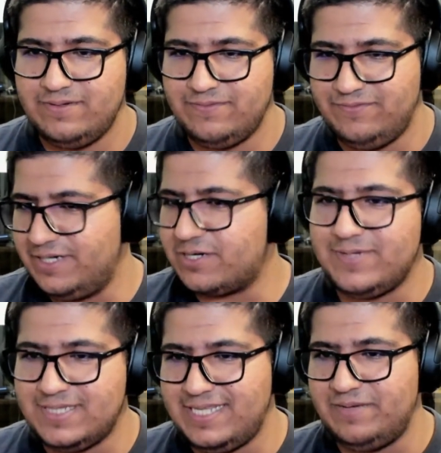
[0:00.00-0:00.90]
work
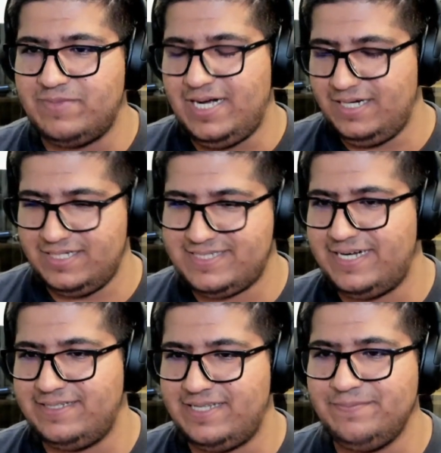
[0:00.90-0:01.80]
with them,
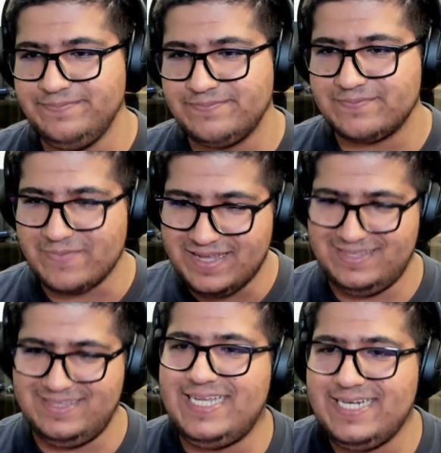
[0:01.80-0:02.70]
understand them, they